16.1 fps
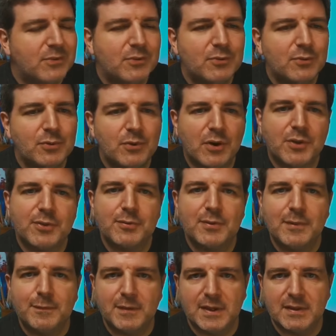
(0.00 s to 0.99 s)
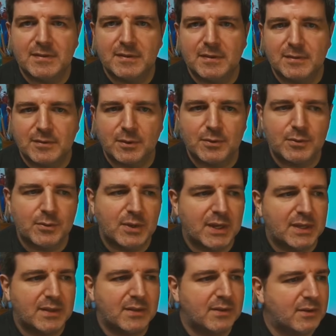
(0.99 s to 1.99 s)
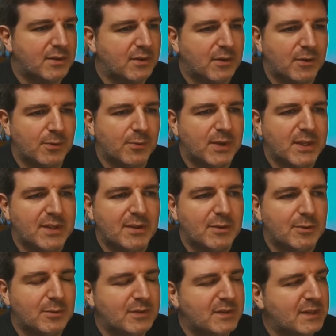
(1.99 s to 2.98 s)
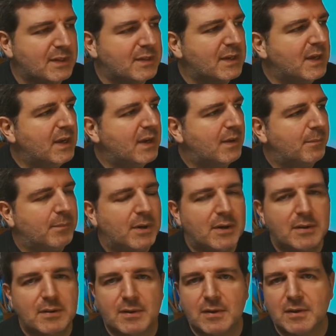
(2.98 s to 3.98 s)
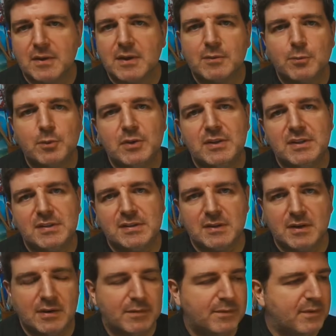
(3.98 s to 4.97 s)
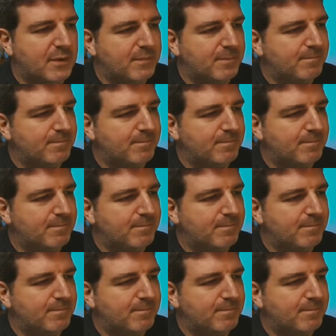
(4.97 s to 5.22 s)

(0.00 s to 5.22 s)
2 or 3 things so you can already use it, but it would deserve